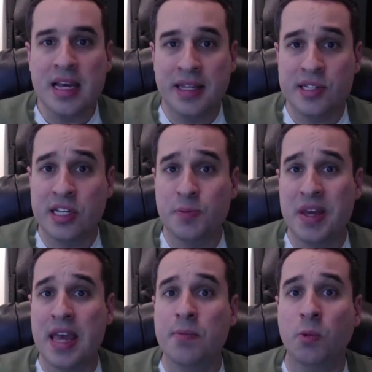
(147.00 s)
And these things
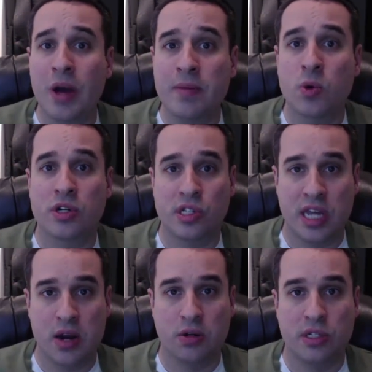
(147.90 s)
became way more
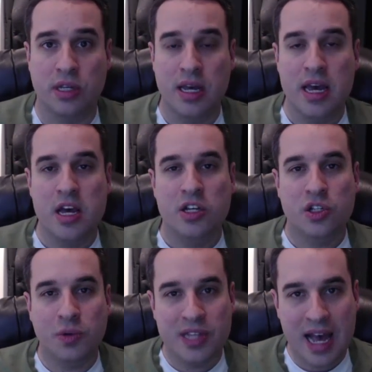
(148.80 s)
scarce.
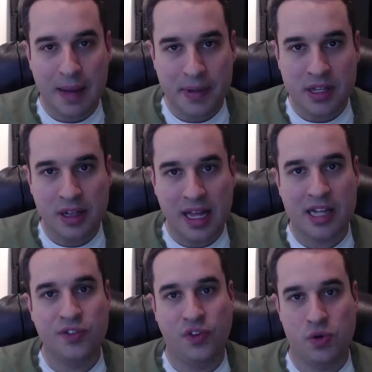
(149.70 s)
So what's happened in the
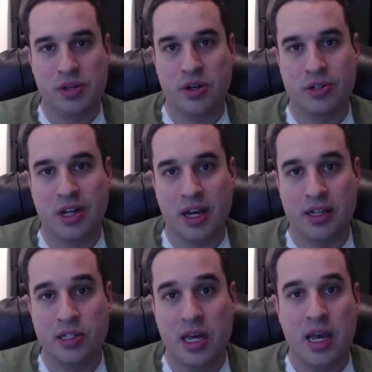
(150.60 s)
last few years,
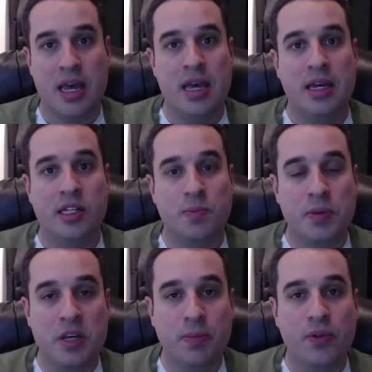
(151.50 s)
guys, is
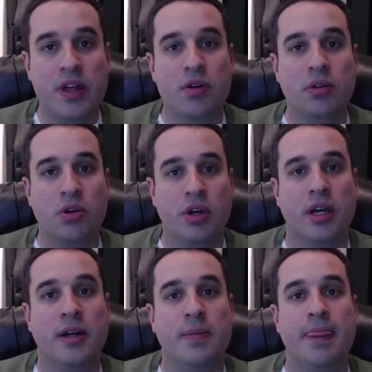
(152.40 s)
people that are
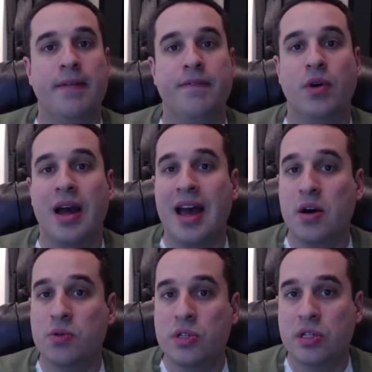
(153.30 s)
looking for a
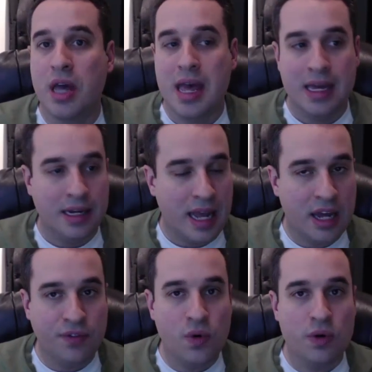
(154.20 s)
house,
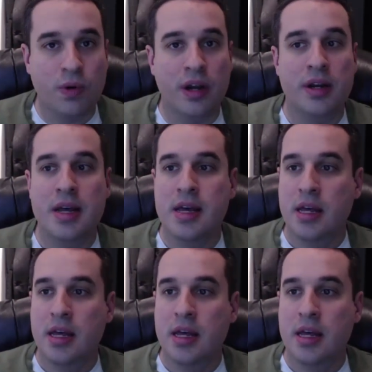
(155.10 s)
can't afford one,